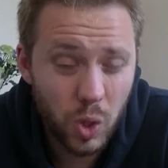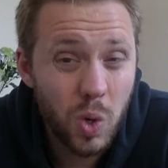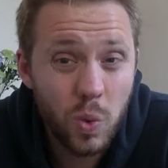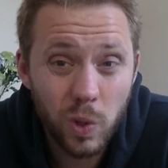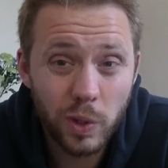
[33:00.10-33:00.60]

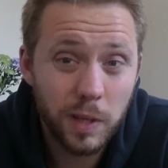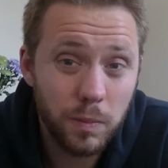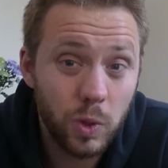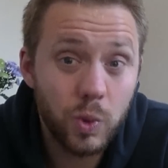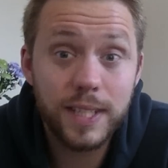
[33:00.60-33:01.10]
Cool
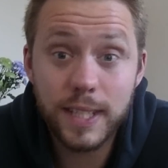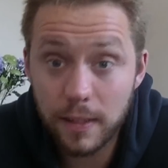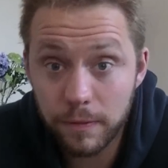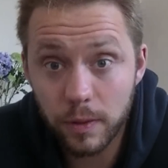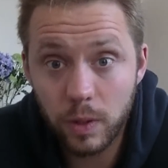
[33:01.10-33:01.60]
looking models,
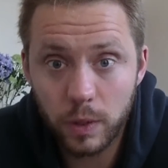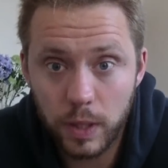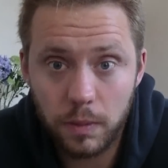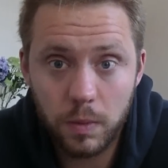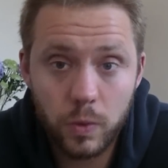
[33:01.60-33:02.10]
different
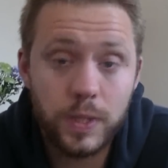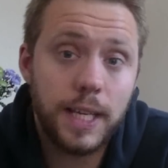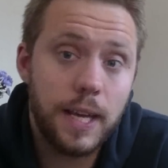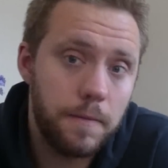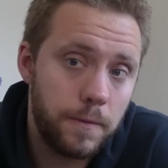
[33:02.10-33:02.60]
looking models,
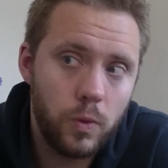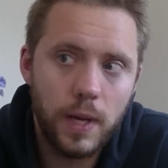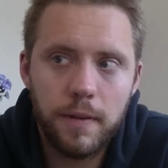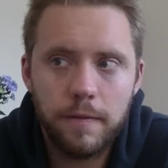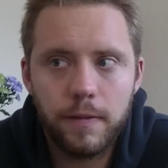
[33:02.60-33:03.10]
again
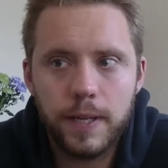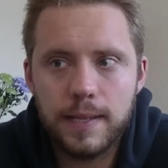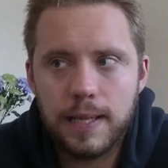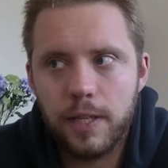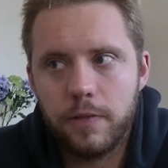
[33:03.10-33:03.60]
Fallout
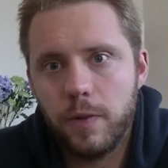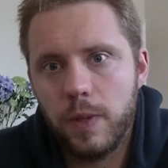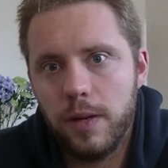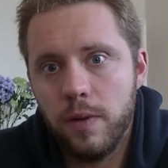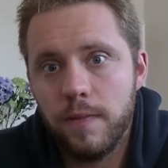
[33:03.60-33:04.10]
3 /
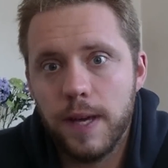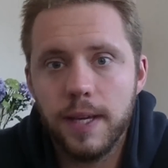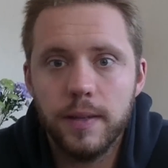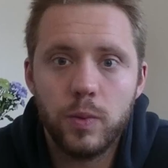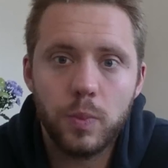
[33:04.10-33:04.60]
Fallout New
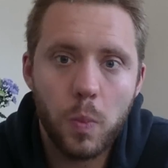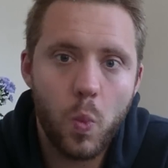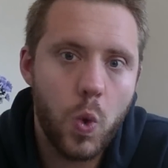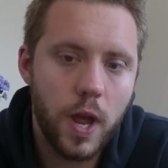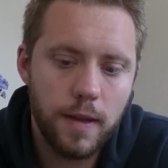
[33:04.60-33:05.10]
Vegas
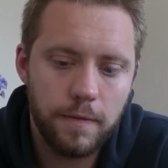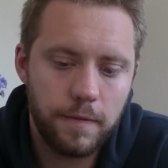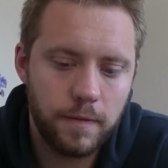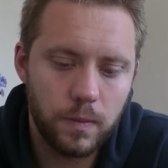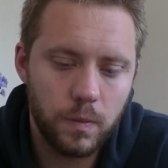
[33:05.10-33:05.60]

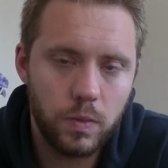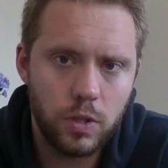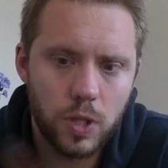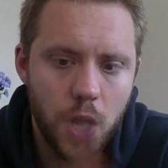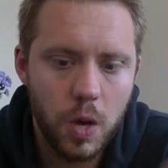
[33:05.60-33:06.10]
with
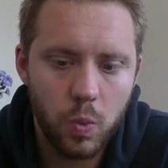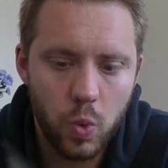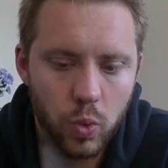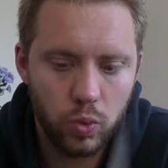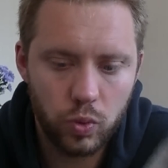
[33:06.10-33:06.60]
Star
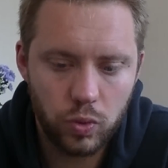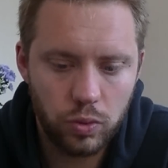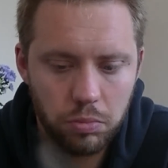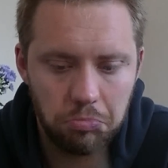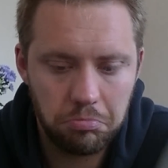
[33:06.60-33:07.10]

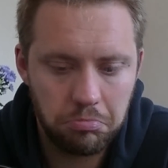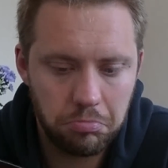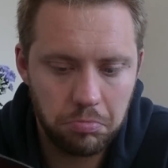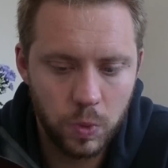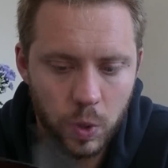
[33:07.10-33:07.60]
Wars.
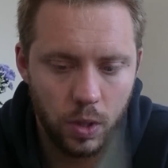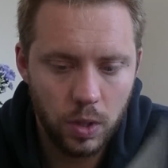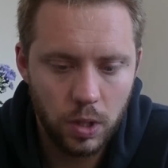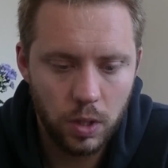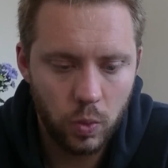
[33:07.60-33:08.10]

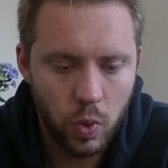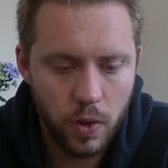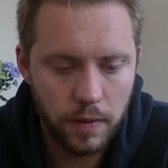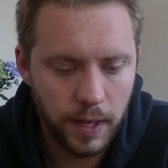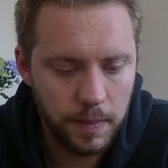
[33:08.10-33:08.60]
What
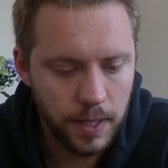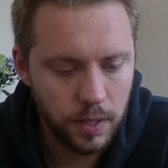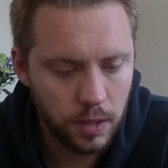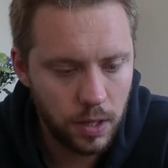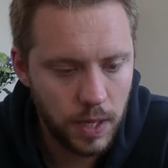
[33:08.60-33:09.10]
do I think about
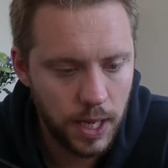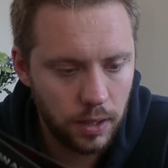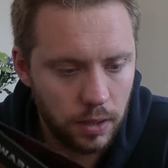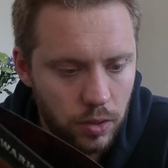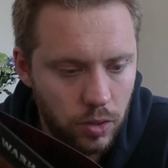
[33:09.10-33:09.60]
this
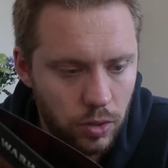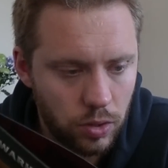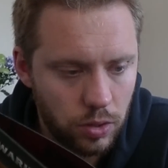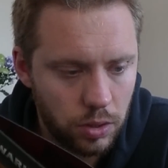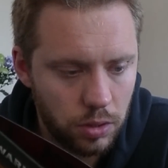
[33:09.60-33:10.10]

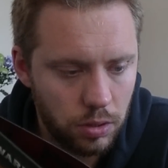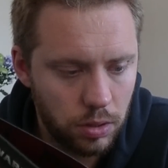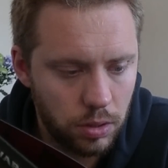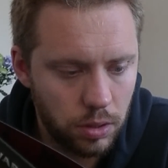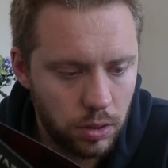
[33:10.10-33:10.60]
codex?
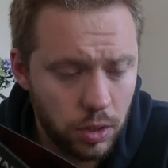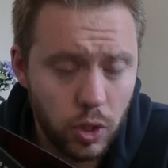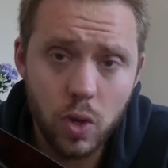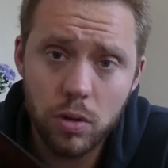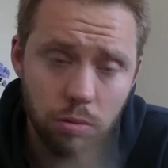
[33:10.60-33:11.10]
It's
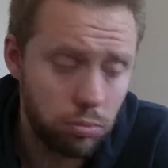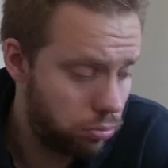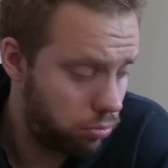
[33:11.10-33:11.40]
good.